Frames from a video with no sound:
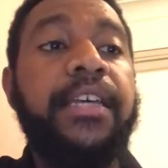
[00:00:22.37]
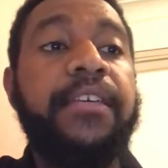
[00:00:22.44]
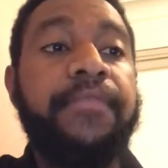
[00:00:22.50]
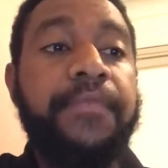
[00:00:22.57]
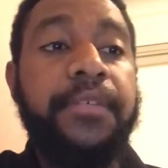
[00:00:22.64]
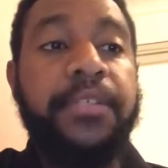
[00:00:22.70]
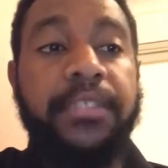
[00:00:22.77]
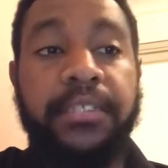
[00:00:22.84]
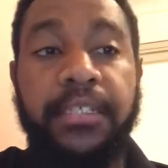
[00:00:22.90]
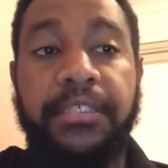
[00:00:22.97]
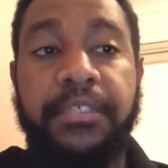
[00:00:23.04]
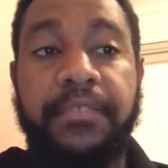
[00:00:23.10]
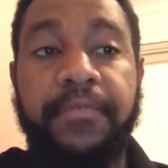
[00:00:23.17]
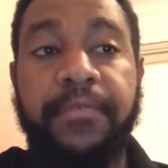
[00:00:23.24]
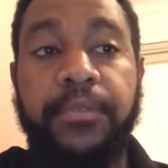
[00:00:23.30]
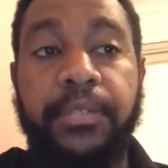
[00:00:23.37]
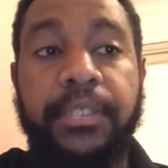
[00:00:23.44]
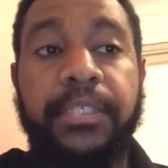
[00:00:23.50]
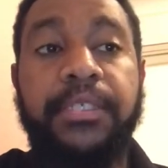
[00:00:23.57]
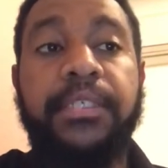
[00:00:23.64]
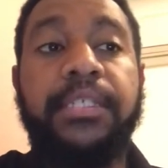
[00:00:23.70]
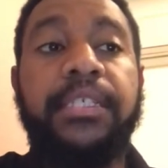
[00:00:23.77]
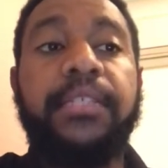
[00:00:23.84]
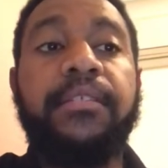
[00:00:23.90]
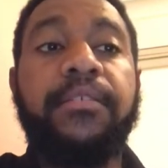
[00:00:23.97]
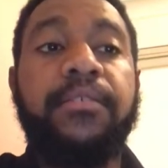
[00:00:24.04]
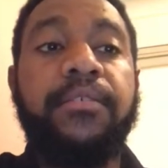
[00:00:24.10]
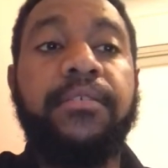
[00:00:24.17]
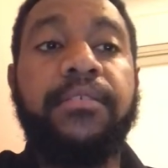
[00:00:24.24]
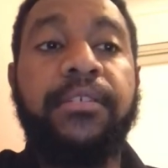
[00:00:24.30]
a First Nation voice in the
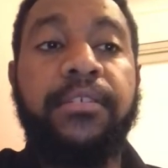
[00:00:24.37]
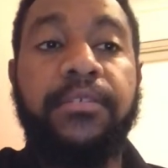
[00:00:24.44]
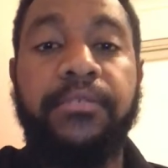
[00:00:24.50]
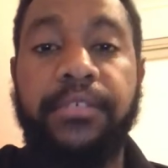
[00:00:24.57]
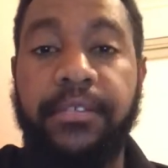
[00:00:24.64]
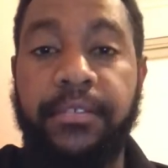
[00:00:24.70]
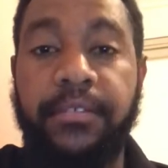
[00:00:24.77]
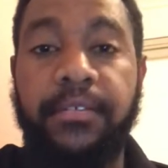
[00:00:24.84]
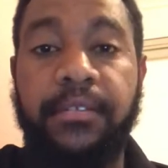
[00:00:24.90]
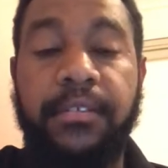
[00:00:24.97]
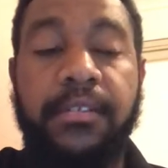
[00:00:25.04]
Constitution,